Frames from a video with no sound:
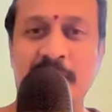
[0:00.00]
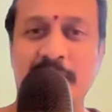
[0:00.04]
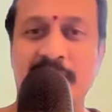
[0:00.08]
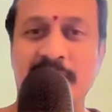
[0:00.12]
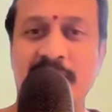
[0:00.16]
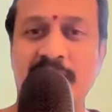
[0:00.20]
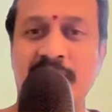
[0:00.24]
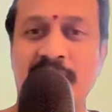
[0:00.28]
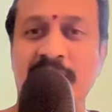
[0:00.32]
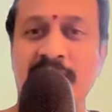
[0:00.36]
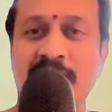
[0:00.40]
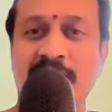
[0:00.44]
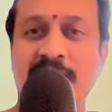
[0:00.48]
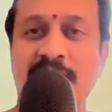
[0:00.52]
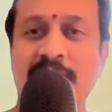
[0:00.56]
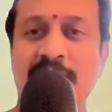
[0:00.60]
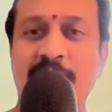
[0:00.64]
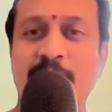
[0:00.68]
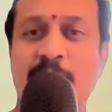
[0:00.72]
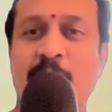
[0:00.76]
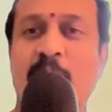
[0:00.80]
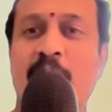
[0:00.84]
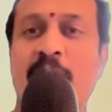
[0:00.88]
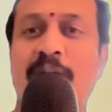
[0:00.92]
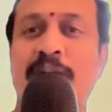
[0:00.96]
Okay.
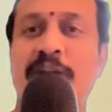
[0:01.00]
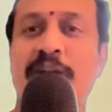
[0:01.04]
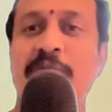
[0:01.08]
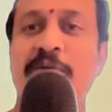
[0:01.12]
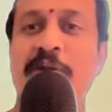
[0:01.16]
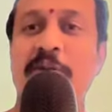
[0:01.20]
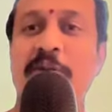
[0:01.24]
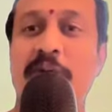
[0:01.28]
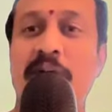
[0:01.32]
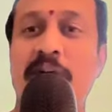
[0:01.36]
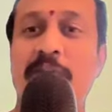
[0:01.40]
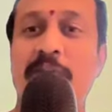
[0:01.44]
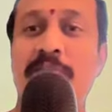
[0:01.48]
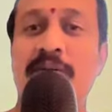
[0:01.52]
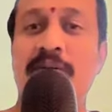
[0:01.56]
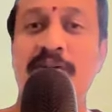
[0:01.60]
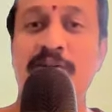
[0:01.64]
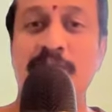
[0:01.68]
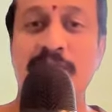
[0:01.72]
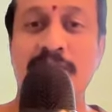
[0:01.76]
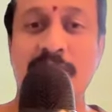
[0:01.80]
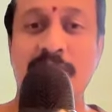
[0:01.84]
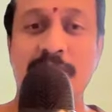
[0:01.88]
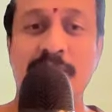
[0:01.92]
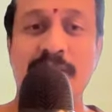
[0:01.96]
Whatever
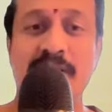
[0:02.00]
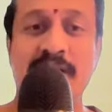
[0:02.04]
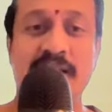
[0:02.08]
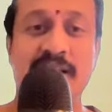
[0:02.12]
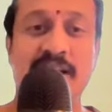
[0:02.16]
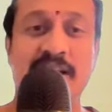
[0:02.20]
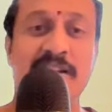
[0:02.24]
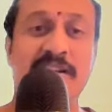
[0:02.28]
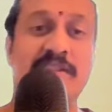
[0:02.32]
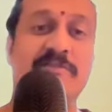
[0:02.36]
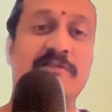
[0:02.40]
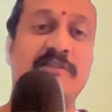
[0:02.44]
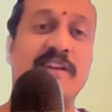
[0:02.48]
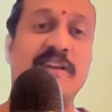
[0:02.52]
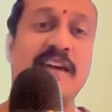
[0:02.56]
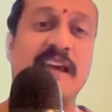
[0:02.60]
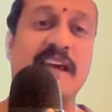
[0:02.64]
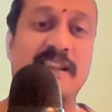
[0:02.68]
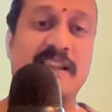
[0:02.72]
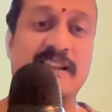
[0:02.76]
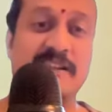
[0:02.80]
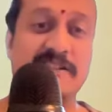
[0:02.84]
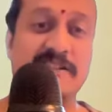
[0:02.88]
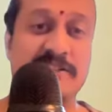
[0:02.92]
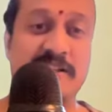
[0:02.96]
papa you commit in
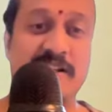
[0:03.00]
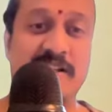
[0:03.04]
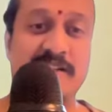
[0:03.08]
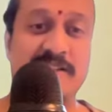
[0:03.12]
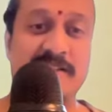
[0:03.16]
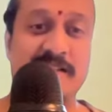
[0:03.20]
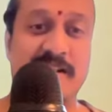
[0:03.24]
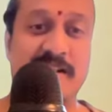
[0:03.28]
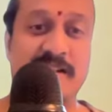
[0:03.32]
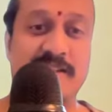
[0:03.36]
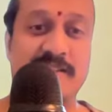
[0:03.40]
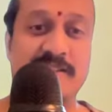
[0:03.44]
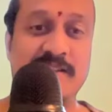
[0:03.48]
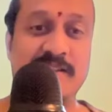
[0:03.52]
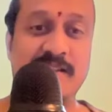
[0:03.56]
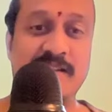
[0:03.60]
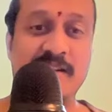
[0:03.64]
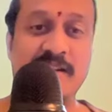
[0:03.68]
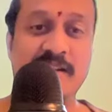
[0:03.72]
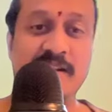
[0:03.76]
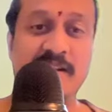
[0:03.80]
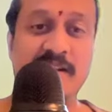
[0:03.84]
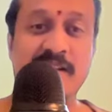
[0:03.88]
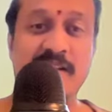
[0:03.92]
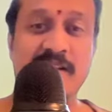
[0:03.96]
various kshetras,
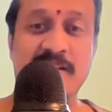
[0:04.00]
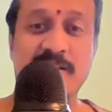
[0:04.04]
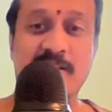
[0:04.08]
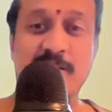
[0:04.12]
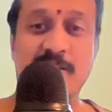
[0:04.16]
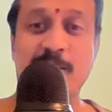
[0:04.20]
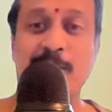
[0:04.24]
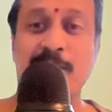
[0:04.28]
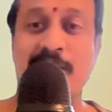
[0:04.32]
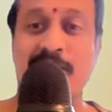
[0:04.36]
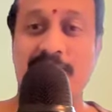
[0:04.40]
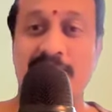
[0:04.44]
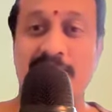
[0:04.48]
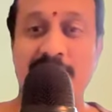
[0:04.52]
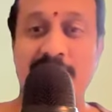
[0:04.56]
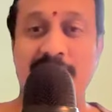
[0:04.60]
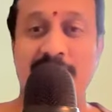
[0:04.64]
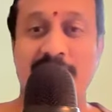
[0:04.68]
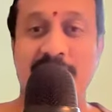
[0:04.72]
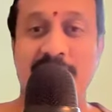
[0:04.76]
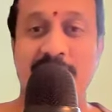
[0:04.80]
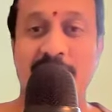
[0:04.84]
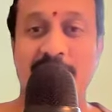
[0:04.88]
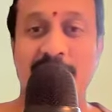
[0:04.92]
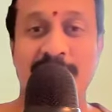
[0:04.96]
you can
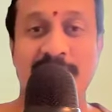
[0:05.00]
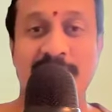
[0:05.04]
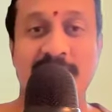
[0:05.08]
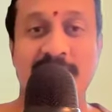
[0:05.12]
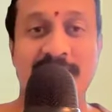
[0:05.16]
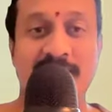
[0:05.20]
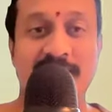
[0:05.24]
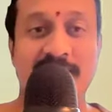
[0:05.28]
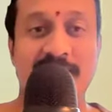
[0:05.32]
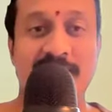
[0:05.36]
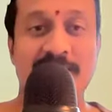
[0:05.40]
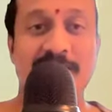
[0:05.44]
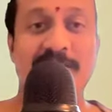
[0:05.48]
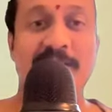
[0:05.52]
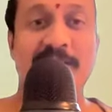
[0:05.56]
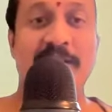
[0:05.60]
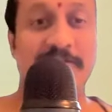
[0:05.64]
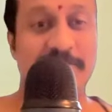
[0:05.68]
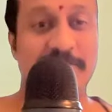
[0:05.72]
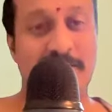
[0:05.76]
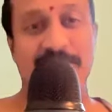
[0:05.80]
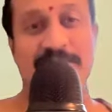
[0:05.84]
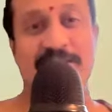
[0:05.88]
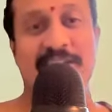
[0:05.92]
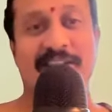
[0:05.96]
get rid of that in
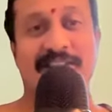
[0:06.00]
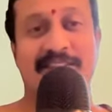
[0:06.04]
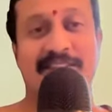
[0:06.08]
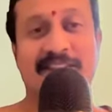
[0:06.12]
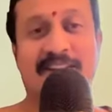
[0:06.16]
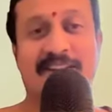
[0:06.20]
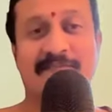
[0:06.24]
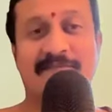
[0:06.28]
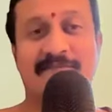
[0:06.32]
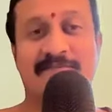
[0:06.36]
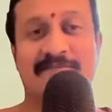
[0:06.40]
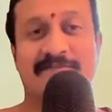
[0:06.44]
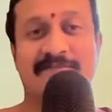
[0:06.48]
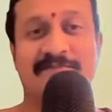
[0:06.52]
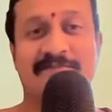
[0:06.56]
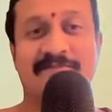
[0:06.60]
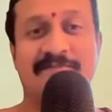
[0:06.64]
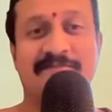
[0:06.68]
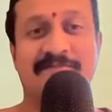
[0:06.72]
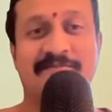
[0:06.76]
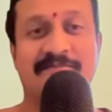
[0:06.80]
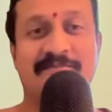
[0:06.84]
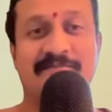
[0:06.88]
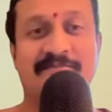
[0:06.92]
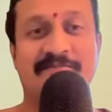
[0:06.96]
tirthakshetra.
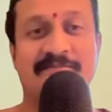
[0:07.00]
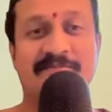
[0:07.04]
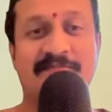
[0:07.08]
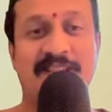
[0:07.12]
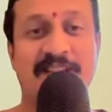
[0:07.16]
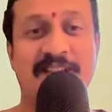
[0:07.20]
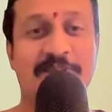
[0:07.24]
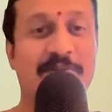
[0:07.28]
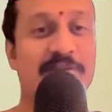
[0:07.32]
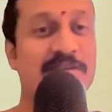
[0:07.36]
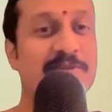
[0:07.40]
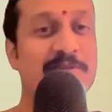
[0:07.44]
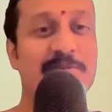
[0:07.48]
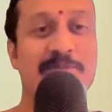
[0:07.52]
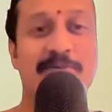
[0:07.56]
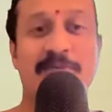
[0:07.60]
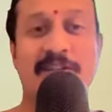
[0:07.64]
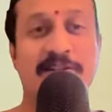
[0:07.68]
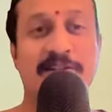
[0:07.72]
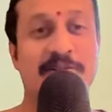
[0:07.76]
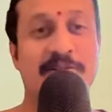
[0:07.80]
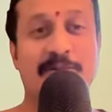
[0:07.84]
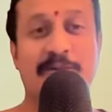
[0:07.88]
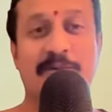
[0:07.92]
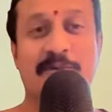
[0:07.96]
That's why you
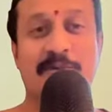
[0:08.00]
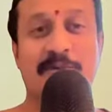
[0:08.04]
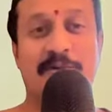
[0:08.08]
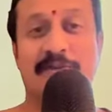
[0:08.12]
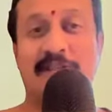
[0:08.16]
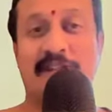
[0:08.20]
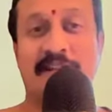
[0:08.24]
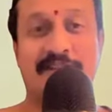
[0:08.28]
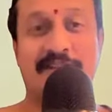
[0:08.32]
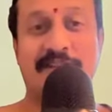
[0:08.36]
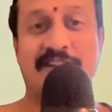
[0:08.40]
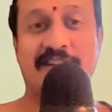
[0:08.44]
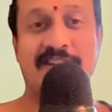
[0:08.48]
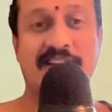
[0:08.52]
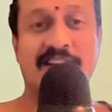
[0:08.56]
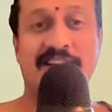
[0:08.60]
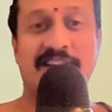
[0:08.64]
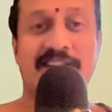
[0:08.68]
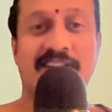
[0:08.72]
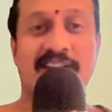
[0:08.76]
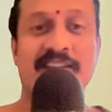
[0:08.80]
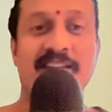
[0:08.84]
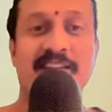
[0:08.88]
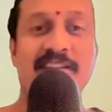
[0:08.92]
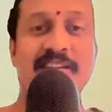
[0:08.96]
need to go to
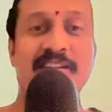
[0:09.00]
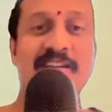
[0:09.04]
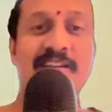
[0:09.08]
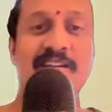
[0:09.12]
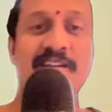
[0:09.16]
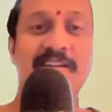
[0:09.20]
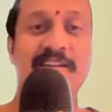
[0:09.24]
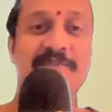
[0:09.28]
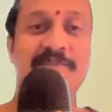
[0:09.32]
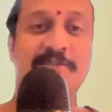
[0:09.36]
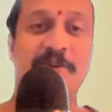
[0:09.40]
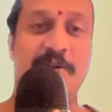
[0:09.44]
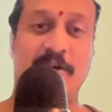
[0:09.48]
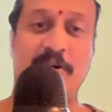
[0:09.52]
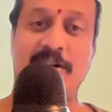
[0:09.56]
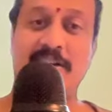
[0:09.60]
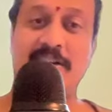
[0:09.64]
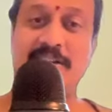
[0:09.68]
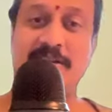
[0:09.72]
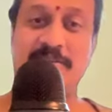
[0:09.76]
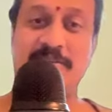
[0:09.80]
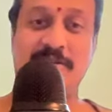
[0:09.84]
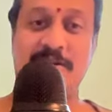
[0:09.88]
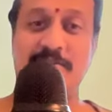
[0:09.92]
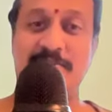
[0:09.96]
tirthakshetra for
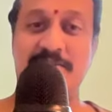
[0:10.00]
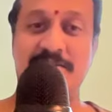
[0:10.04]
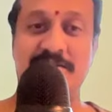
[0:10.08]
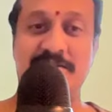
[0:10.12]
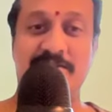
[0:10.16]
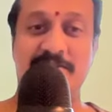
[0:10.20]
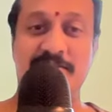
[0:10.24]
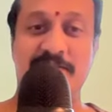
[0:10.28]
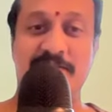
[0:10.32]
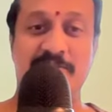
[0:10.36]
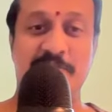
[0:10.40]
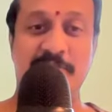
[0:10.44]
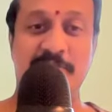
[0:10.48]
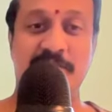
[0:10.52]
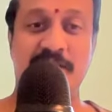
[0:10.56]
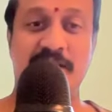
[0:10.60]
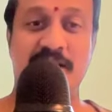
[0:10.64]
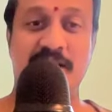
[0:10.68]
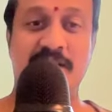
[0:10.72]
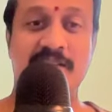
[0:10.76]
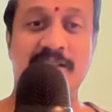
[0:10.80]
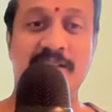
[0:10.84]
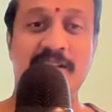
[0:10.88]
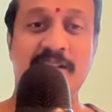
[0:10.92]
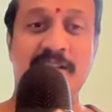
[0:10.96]
all the papas that we have
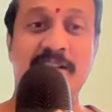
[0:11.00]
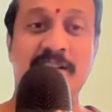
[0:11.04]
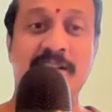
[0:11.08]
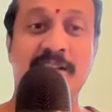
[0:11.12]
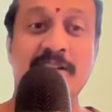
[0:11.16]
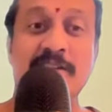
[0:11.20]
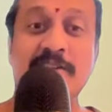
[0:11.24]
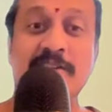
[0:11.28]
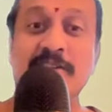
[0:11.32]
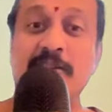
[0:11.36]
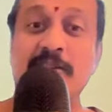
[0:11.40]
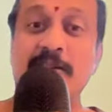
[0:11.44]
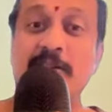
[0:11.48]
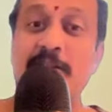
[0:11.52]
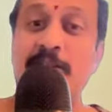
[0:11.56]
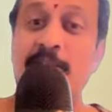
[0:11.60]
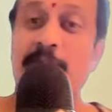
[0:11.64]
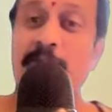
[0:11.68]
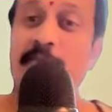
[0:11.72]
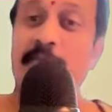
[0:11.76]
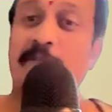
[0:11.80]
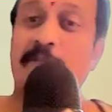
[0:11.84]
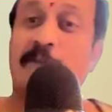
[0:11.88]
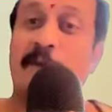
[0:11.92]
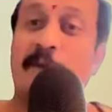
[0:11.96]
committed.
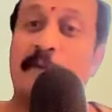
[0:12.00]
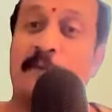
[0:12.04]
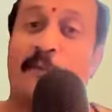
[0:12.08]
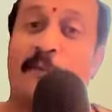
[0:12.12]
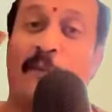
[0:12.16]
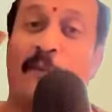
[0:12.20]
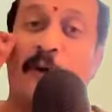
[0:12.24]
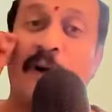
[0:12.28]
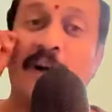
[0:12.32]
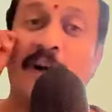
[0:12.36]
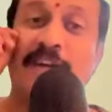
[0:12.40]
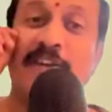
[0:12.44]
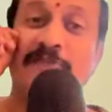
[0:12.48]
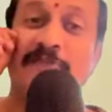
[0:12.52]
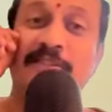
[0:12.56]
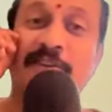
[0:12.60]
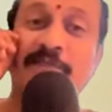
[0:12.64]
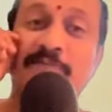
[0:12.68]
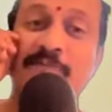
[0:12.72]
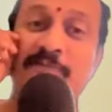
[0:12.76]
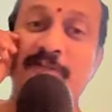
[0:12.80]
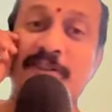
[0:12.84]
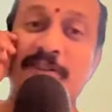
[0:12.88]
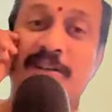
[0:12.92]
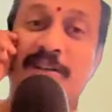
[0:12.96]
But what if
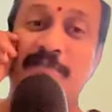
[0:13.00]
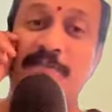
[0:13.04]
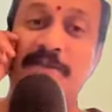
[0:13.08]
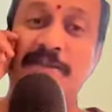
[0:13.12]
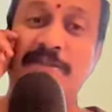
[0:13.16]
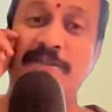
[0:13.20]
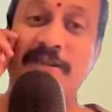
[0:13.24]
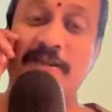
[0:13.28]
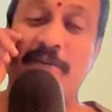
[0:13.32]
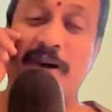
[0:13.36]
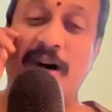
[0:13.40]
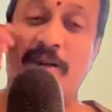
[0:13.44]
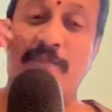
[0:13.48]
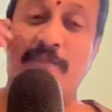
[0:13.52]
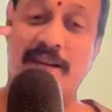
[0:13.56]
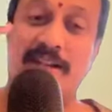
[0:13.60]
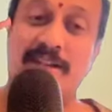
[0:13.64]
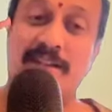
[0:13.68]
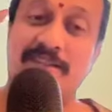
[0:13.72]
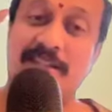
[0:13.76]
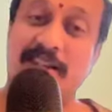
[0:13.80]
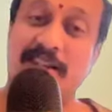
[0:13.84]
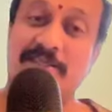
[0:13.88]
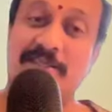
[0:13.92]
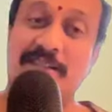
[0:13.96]
someone commits a papa
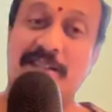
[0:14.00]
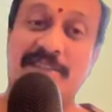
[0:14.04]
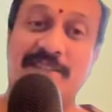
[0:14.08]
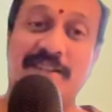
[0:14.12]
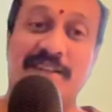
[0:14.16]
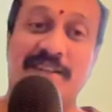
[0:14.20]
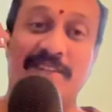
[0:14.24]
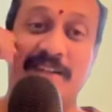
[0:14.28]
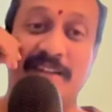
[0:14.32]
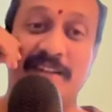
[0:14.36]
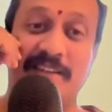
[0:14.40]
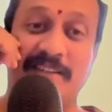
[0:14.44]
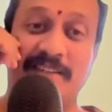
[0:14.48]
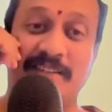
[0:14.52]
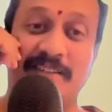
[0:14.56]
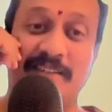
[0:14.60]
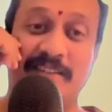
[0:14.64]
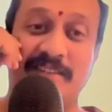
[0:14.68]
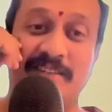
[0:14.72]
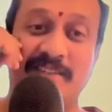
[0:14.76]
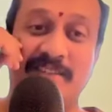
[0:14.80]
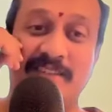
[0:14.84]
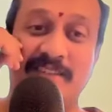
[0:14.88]
in tirthakshetra?